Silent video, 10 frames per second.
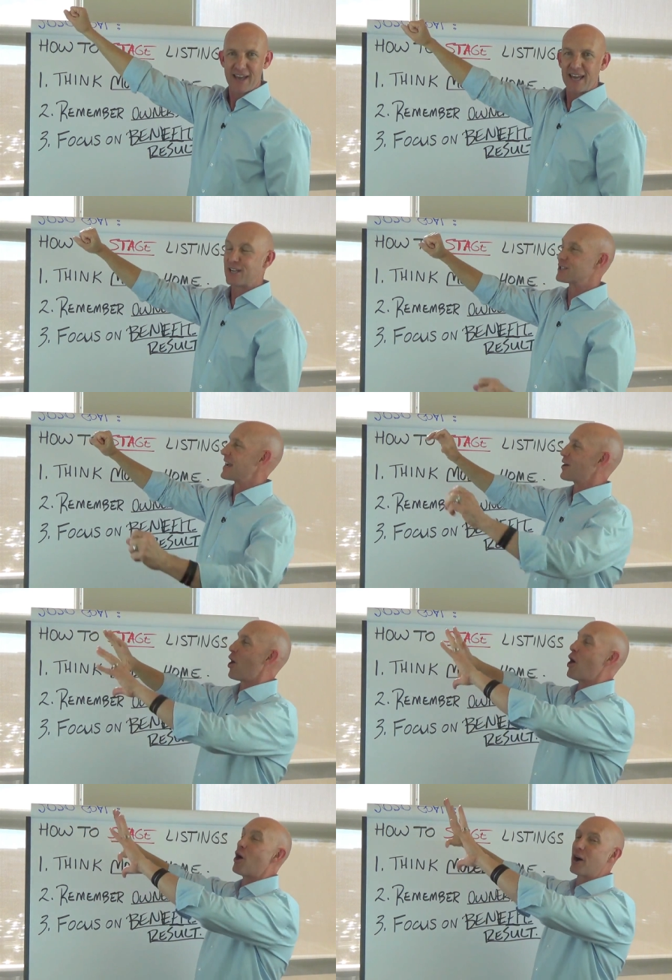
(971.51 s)
And it's like
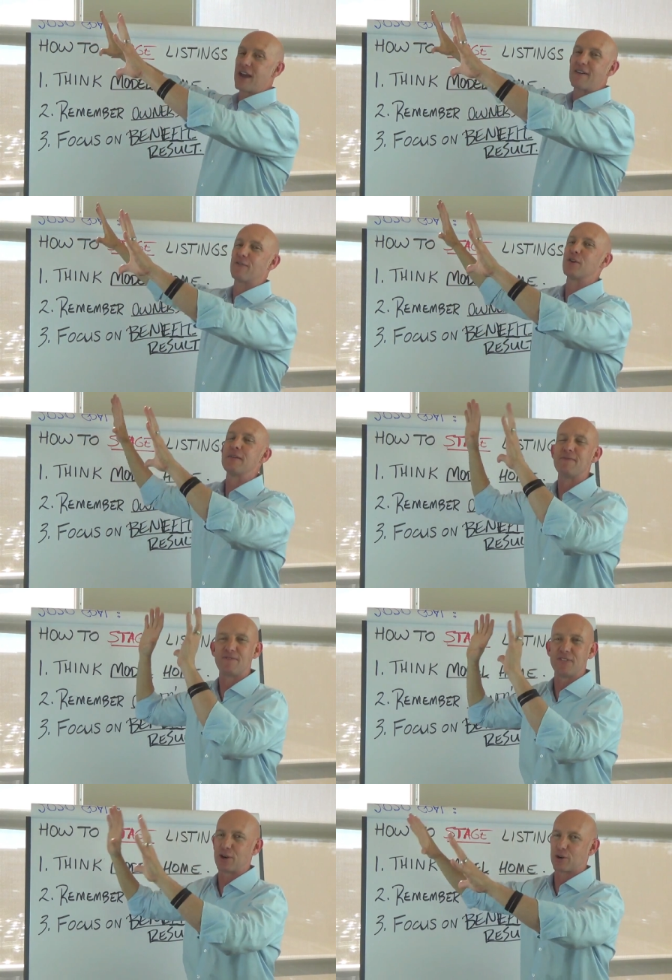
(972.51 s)
all,
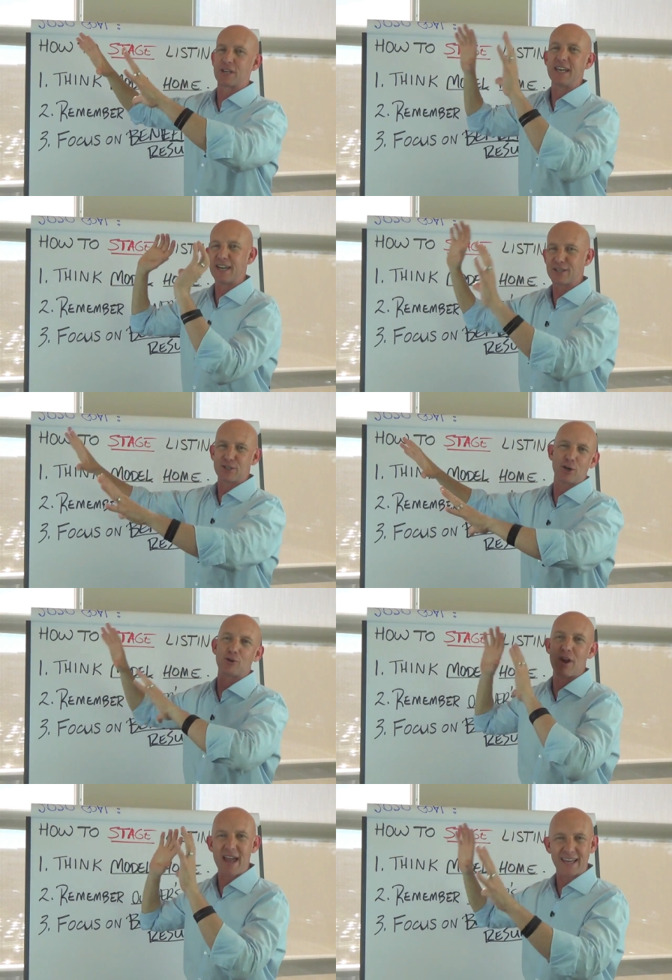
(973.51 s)
their kids, their
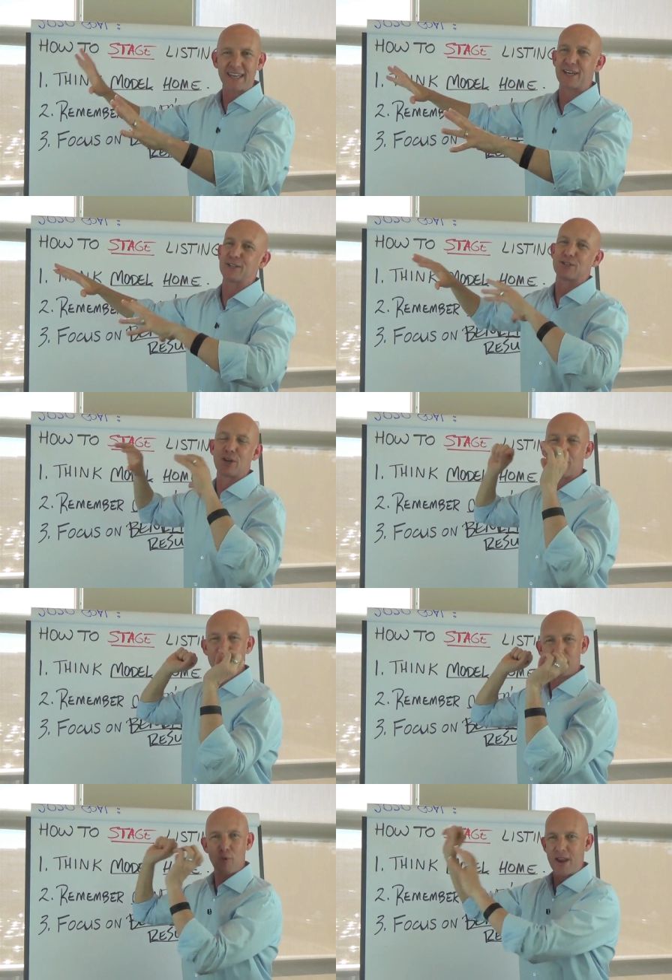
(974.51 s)
grandkids, their
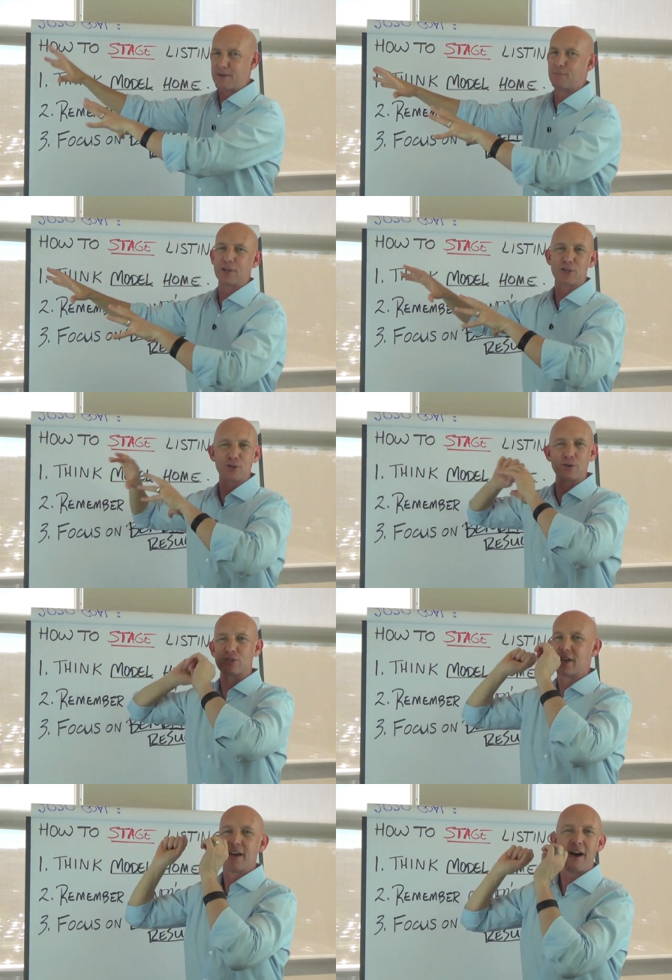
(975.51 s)
wedding
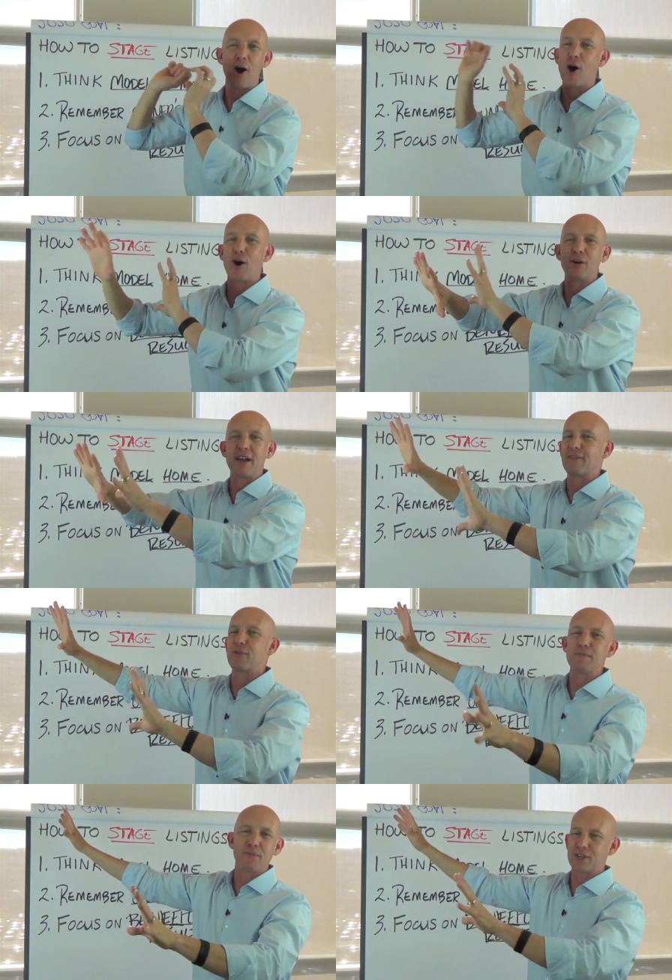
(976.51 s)
pictures, all,
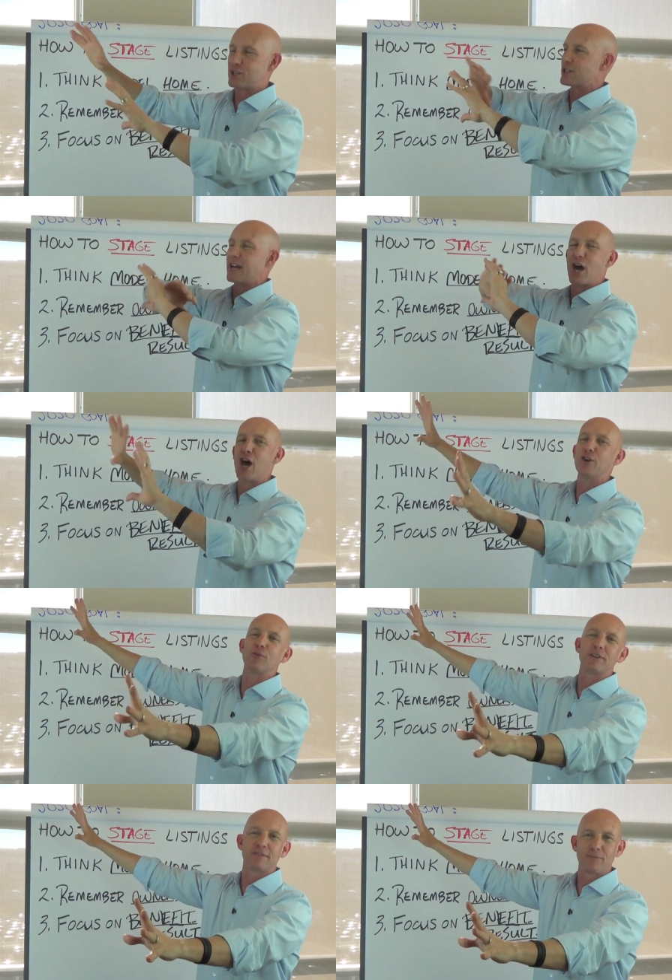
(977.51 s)
it's just got
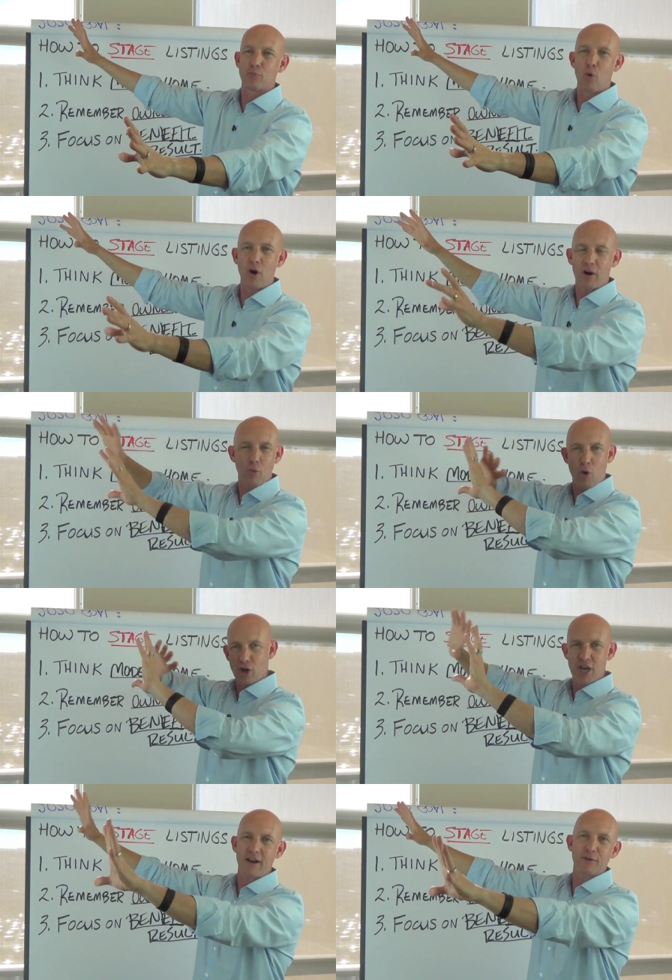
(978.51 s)
a wall
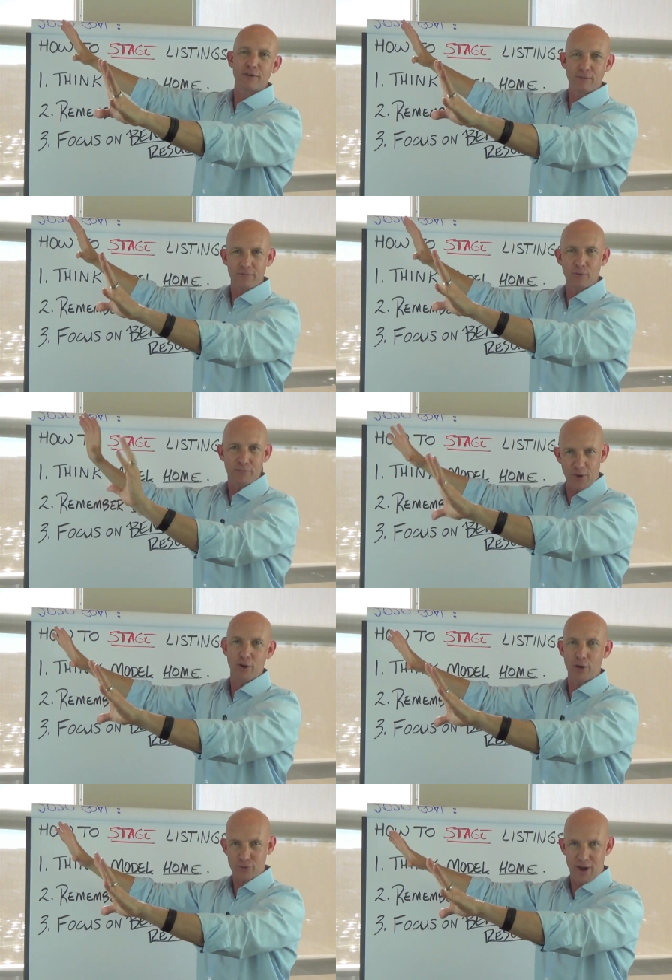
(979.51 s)
covered with
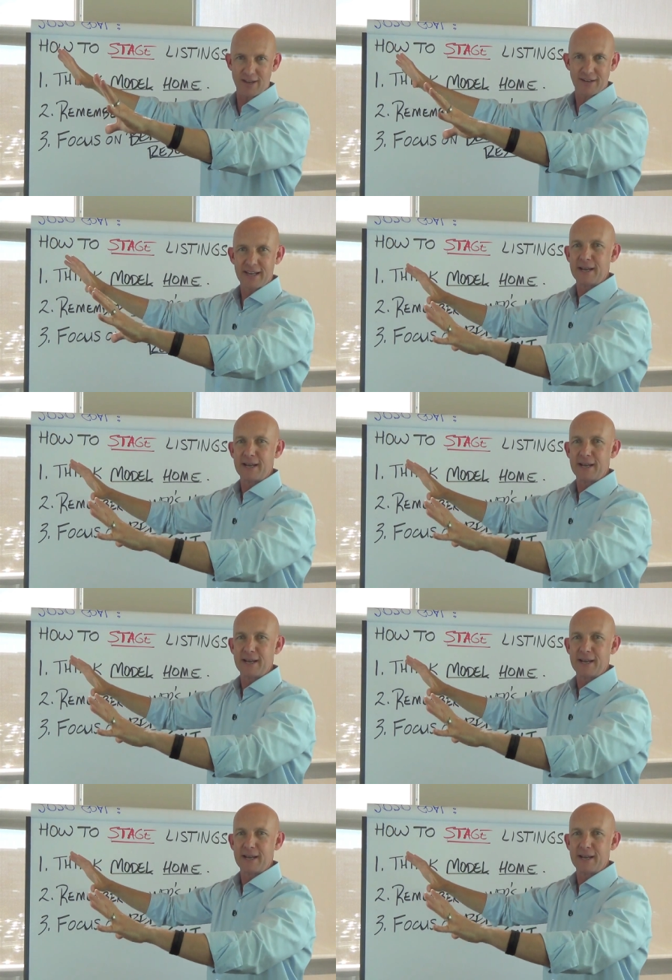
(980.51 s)
photos, right?